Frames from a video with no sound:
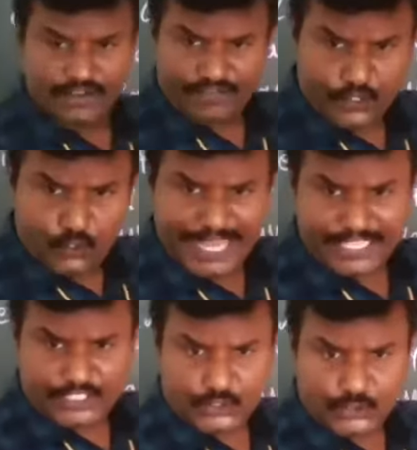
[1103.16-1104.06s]
few
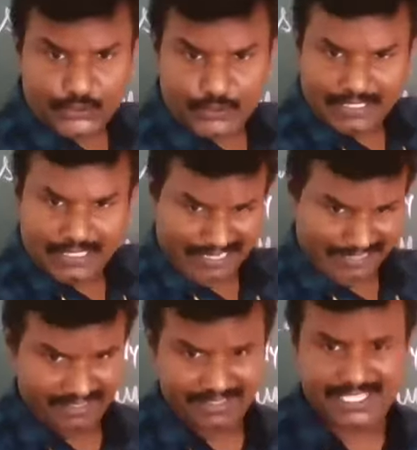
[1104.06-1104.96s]
days to
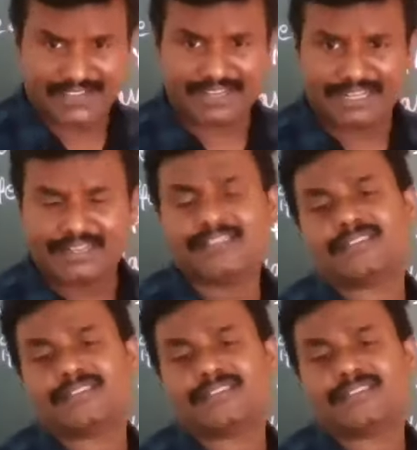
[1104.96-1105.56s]
several